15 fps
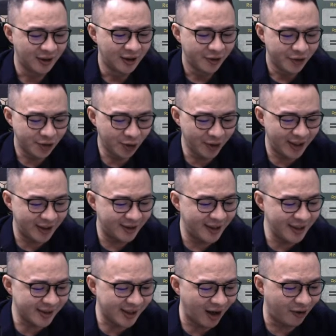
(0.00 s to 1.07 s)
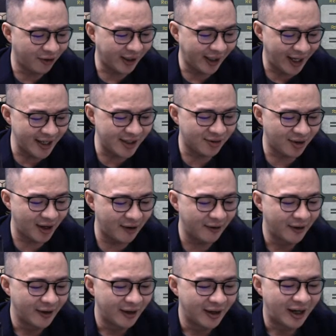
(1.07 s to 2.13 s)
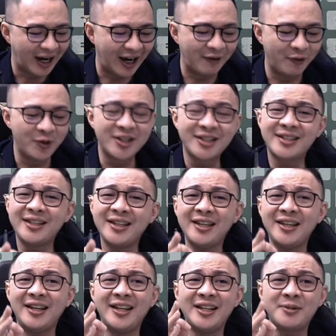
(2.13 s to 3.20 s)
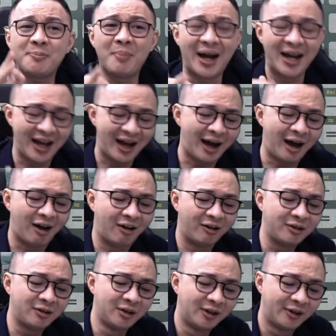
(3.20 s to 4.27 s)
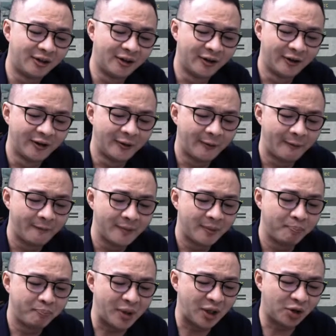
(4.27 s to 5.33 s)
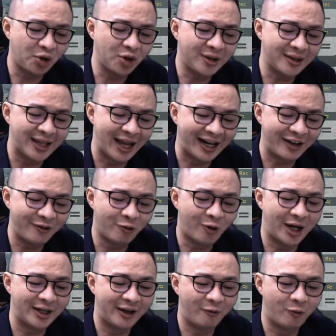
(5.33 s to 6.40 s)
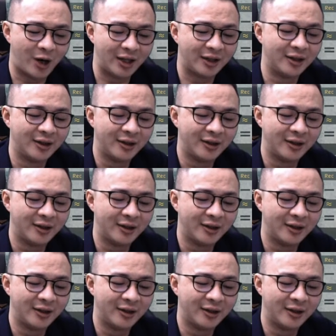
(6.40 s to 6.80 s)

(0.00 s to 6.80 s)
So in this kind of case, right, I will see is my R between -1 and 1.